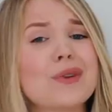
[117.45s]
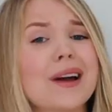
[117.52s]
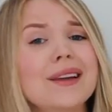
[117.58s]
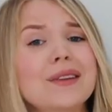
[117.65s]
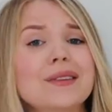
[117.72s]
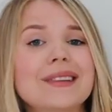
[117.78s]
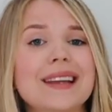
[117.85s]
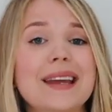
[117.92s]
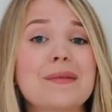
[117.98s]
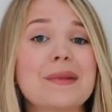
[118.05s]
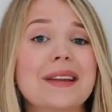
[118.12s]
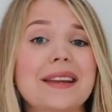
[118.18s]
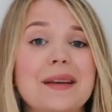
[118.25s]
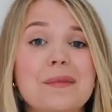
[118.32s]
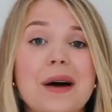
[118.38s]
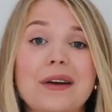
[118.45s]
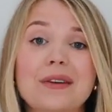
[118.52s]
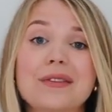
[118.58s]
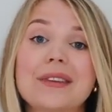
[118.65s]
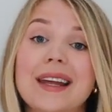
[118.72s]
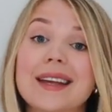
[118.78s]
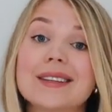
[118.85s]
try to limit the amount
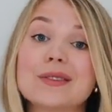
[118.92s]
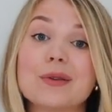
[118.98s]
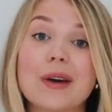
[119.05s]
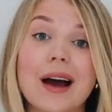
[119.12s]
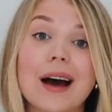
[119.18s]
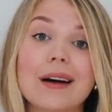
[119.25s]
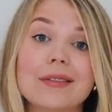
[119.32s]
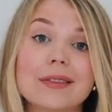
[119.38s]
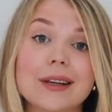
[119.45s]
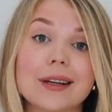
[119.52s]
of things you have